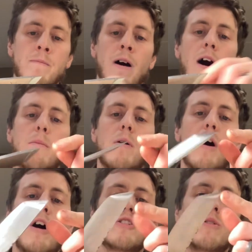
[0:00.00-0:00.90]

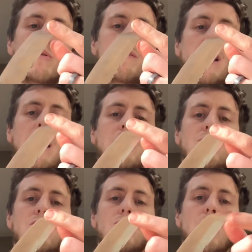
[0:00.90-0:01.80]
Also, that
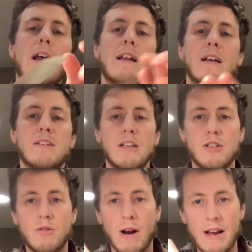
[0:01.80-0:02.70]
straightness
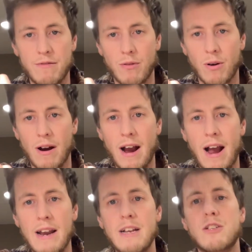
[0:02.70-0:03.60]
is great for
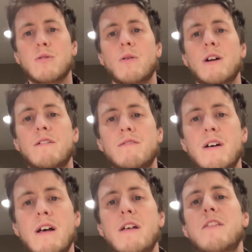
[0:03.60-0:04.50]
any sort of
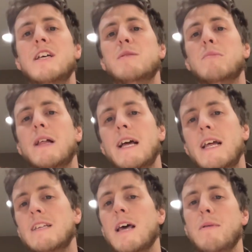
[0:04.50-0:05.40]
this
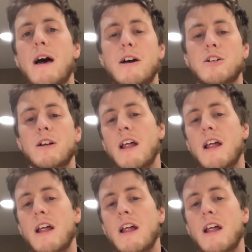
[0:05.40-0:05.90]
planing type action.